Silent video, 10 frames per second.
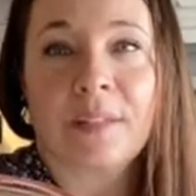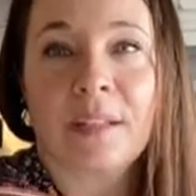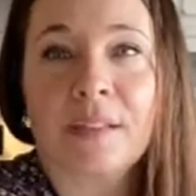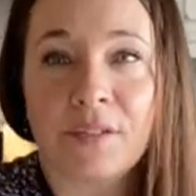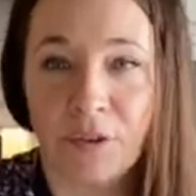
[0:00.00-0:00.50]

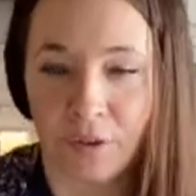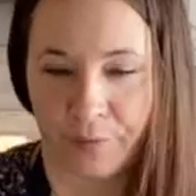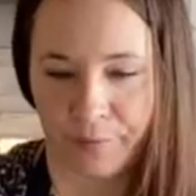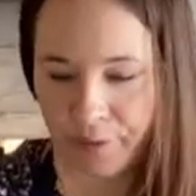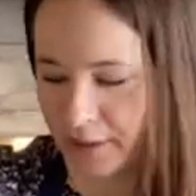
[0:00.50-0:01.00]
So you'll
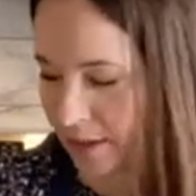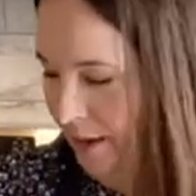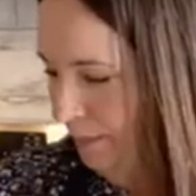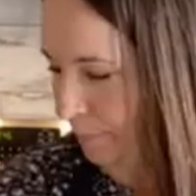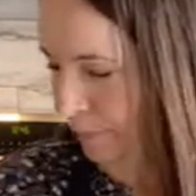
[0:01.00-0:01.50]
fill it
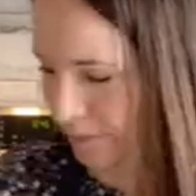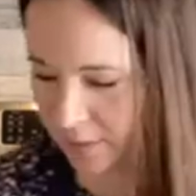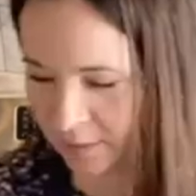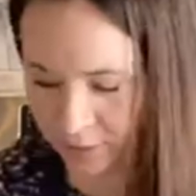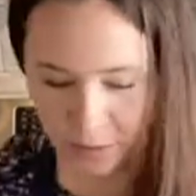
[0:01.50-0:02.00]
up,
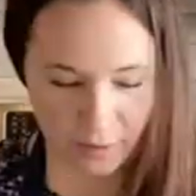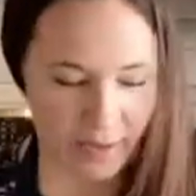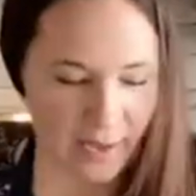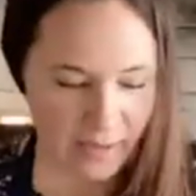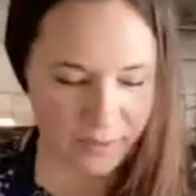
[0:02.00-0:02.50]
you'll
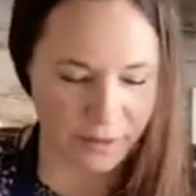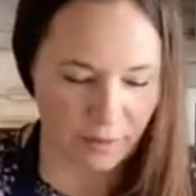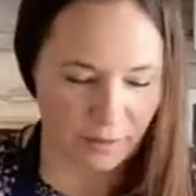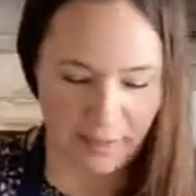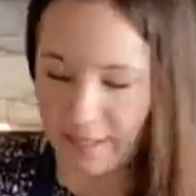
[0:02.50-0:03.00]
add your
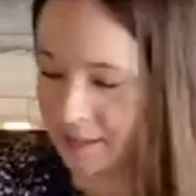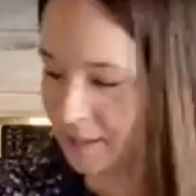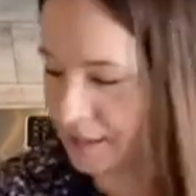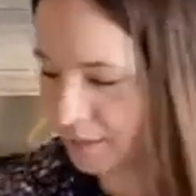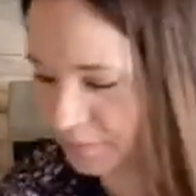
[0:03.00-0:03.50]

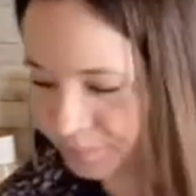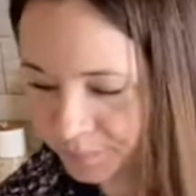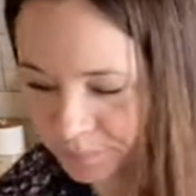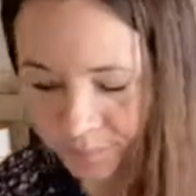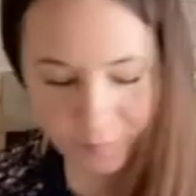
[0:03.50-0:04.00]
lids.
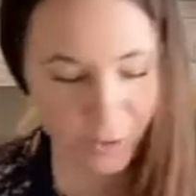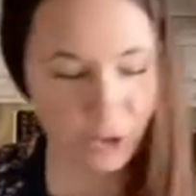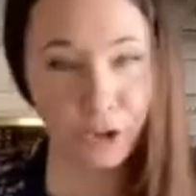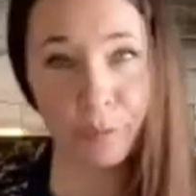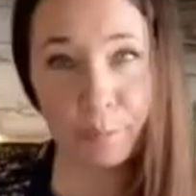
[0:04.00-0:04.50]

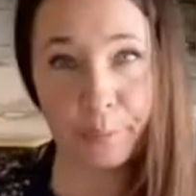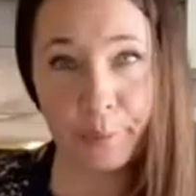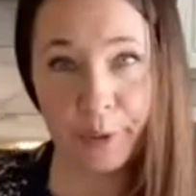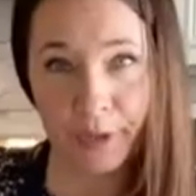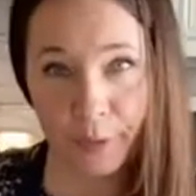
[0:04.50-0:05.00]
You can
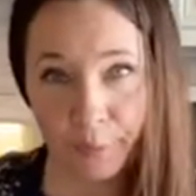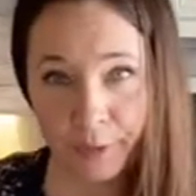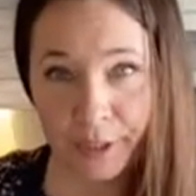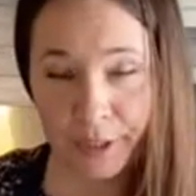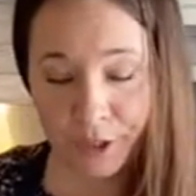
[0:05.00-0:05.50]
put a
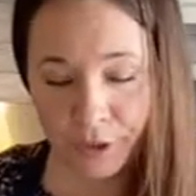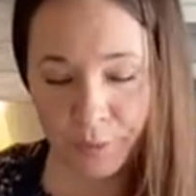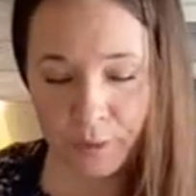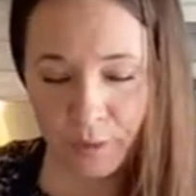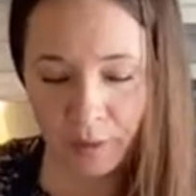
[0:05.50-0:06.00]
really
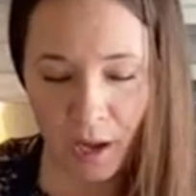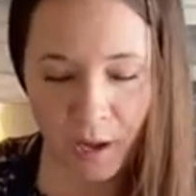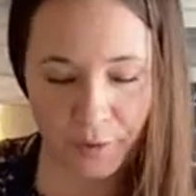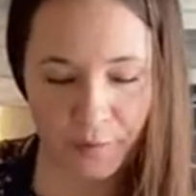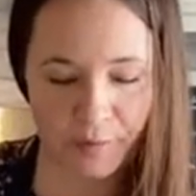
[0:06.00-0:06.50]
cute
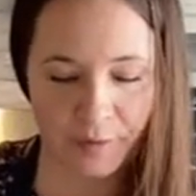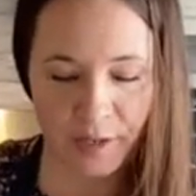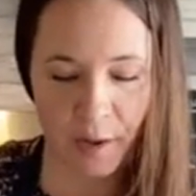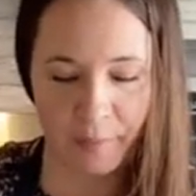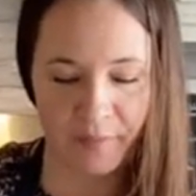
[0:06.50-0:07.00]
cloth over the
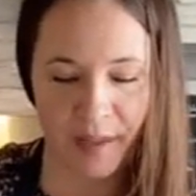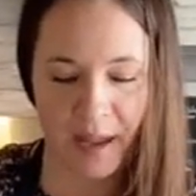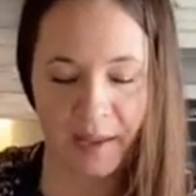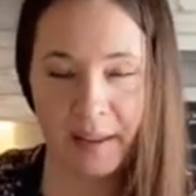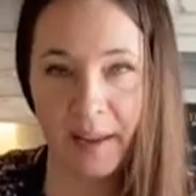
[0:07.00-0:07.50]
top of
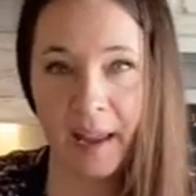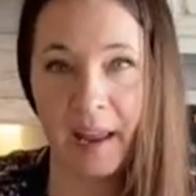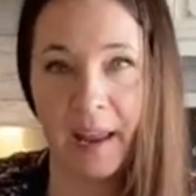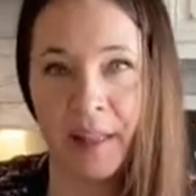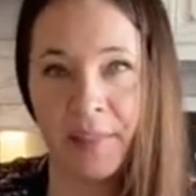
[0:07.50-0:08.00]
that
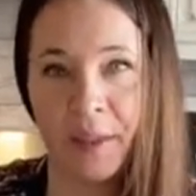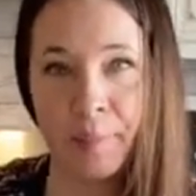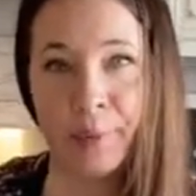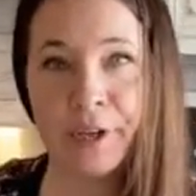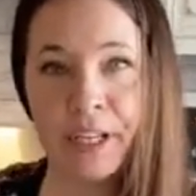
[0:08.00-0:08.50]
and then
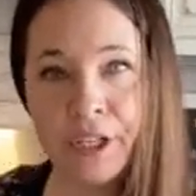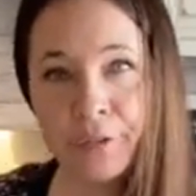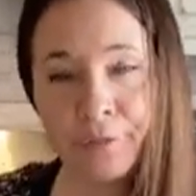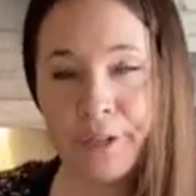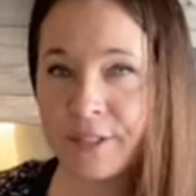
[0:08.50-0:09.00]
put it in your
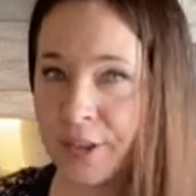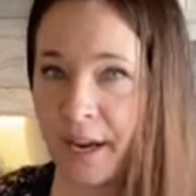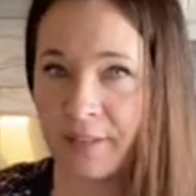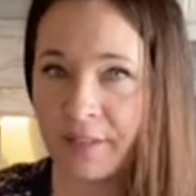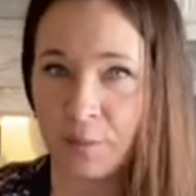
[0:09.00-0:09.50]
freezer,
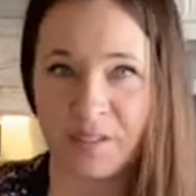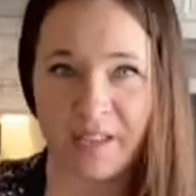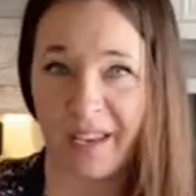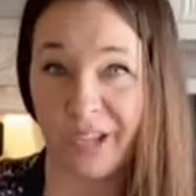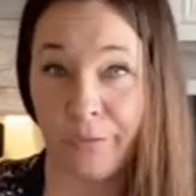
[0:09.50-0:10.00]
and this will
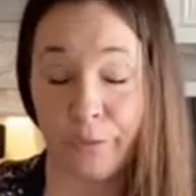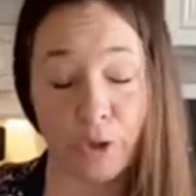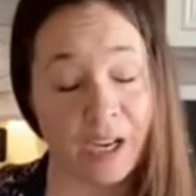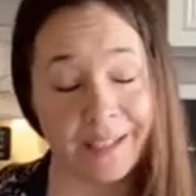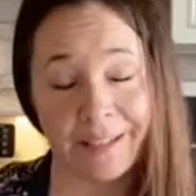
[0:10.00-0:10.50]
stay good for
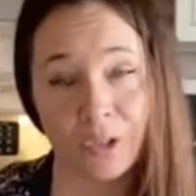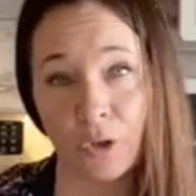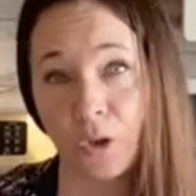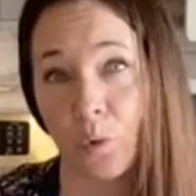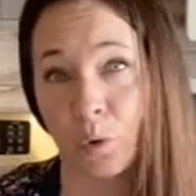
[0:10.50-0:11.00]
a
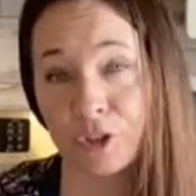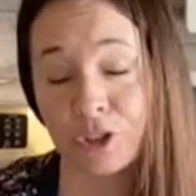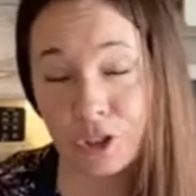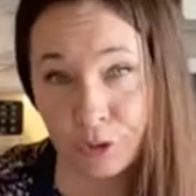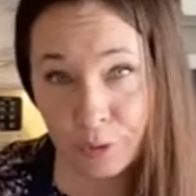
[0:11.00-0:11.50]
year or
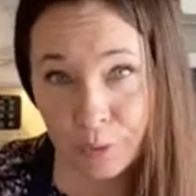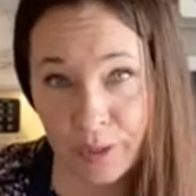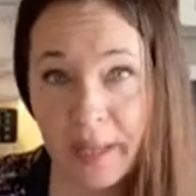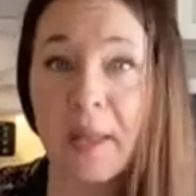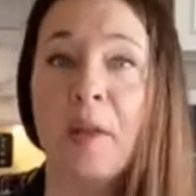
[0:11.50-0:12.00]
two
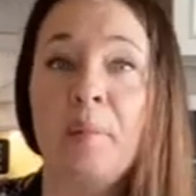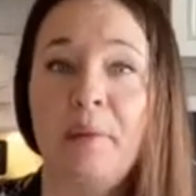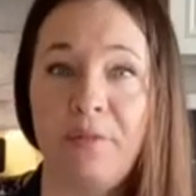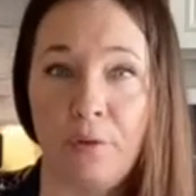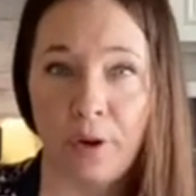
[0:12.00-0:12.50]

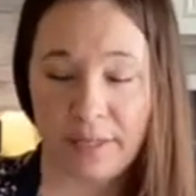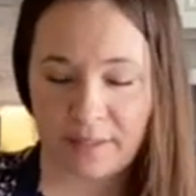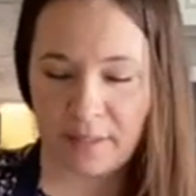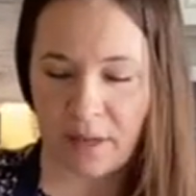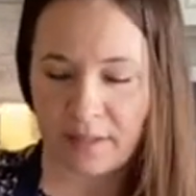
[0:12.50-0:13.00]
before it
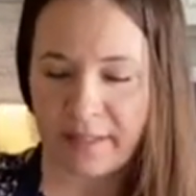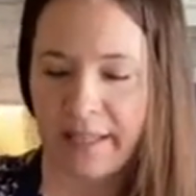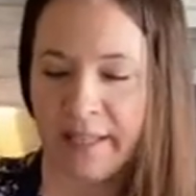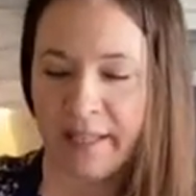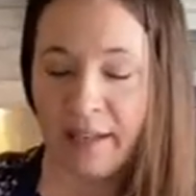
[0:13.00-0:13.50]
starts
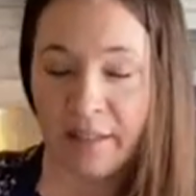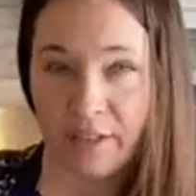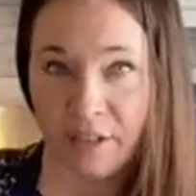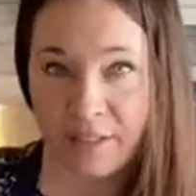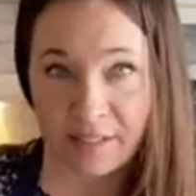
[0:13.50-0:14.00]
getting a
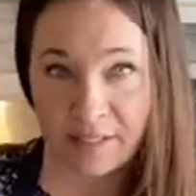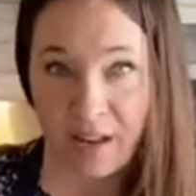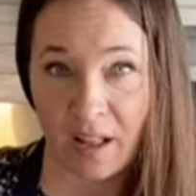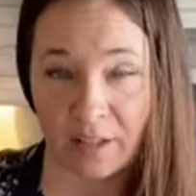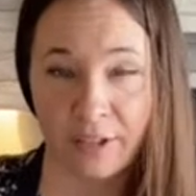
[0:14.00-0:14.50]
little
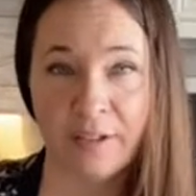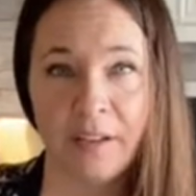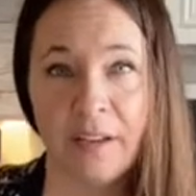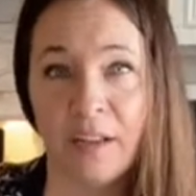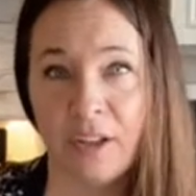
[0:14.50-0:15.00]
discolored.
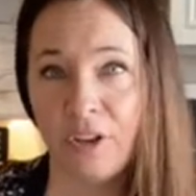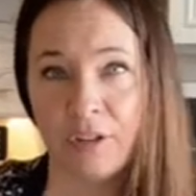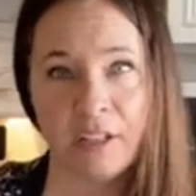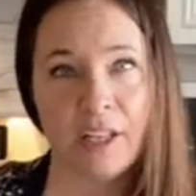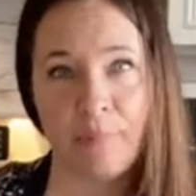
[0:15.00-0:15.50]
You
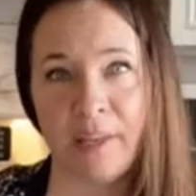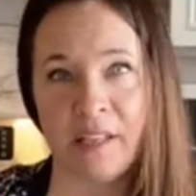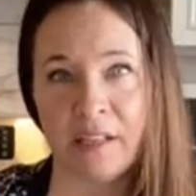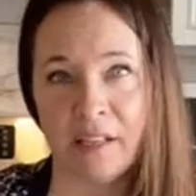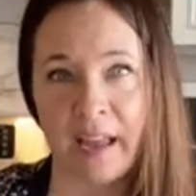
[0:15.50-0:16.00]
can keep
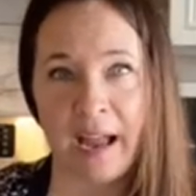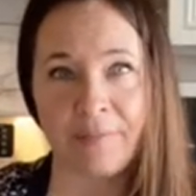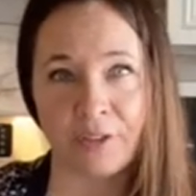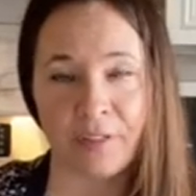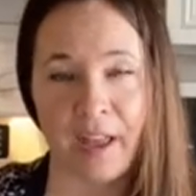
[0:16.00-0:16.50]
eating it
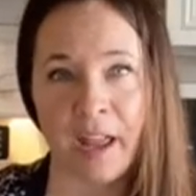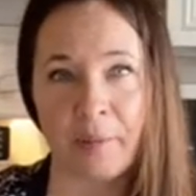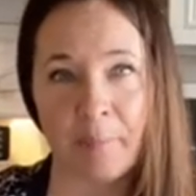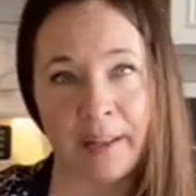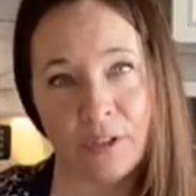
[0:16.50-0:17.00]
after that. It
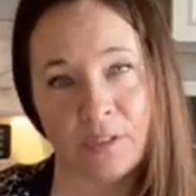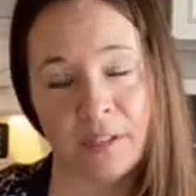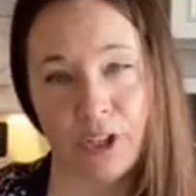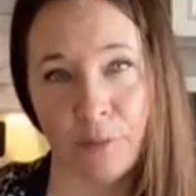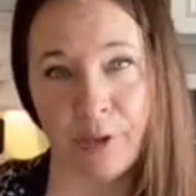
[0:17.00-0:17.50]
might lose a
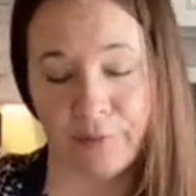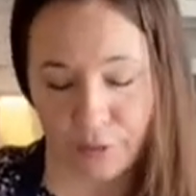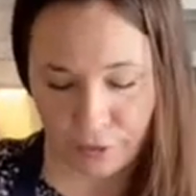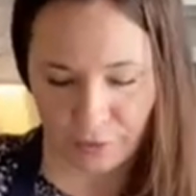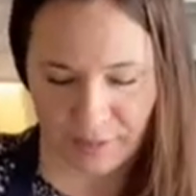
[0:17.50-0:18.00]
little bit of
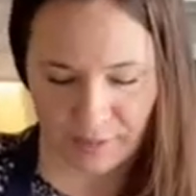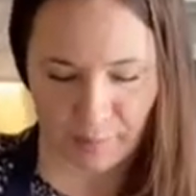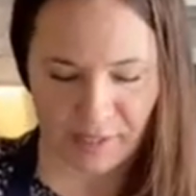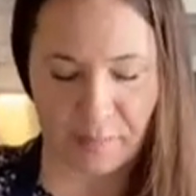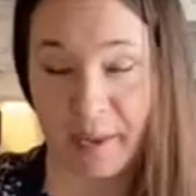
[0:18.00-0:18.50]
nutrients,
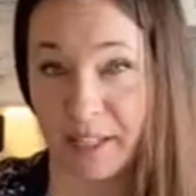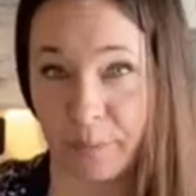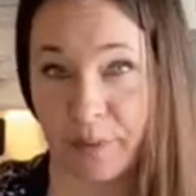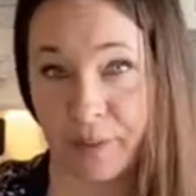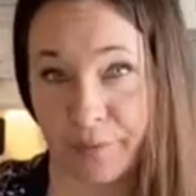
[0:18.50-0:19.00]
but it's best
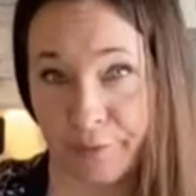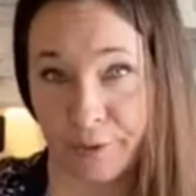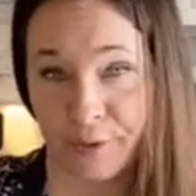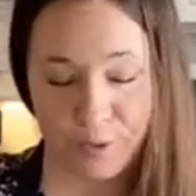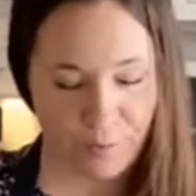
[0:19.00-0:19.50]
within the
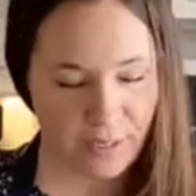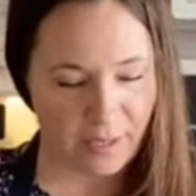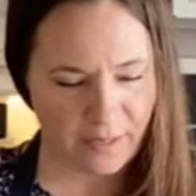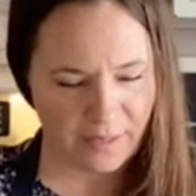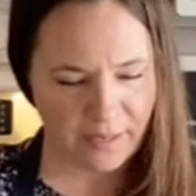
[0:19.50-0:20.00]
first 2
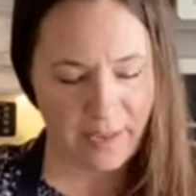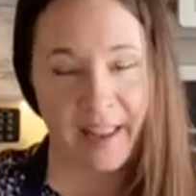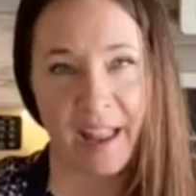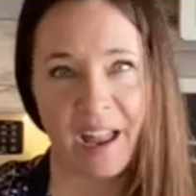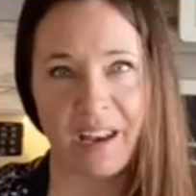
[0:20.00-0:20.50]
years,
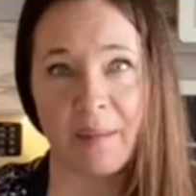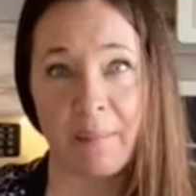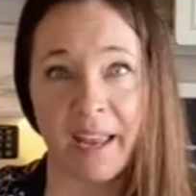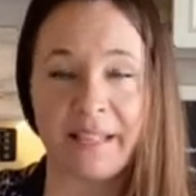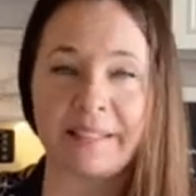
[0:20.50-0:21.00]
and it
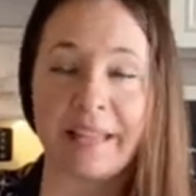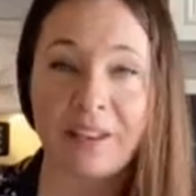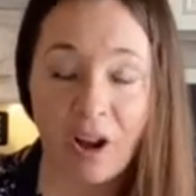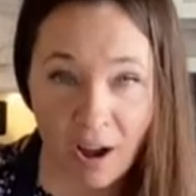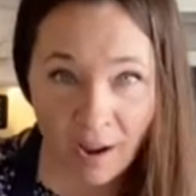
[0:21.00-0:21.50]
makes
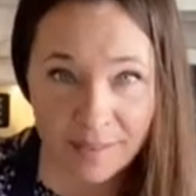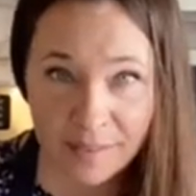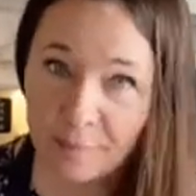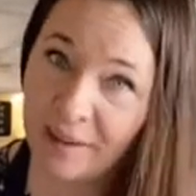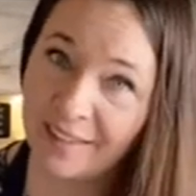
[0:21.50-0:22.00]
an
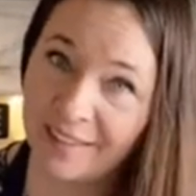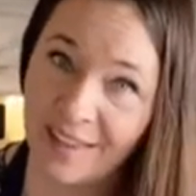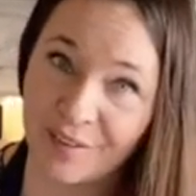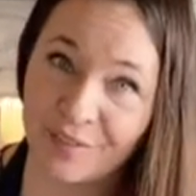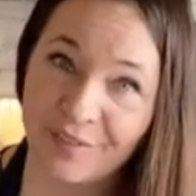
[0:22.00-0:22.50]
awesome
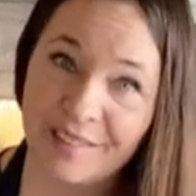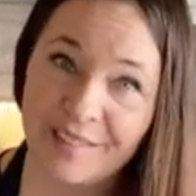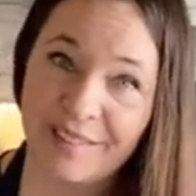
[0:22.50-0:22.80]
gift.